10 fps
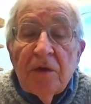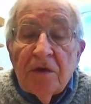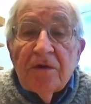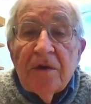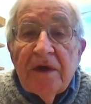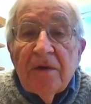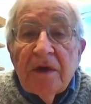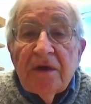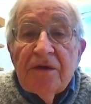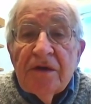World Trade
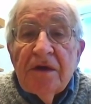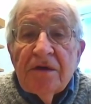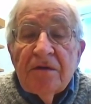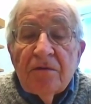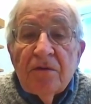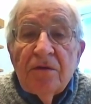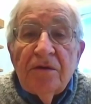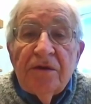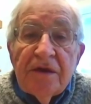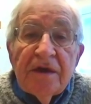Organization
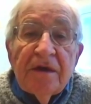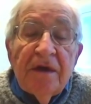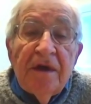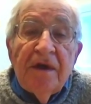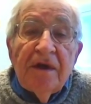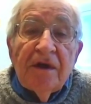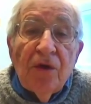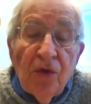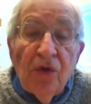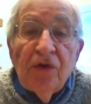rules. They're
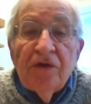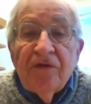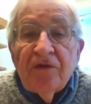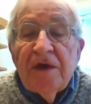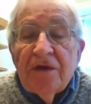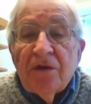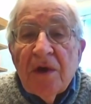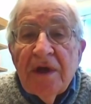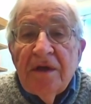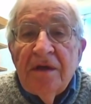called free
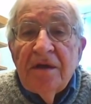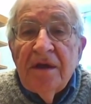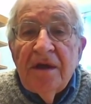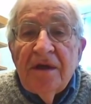trade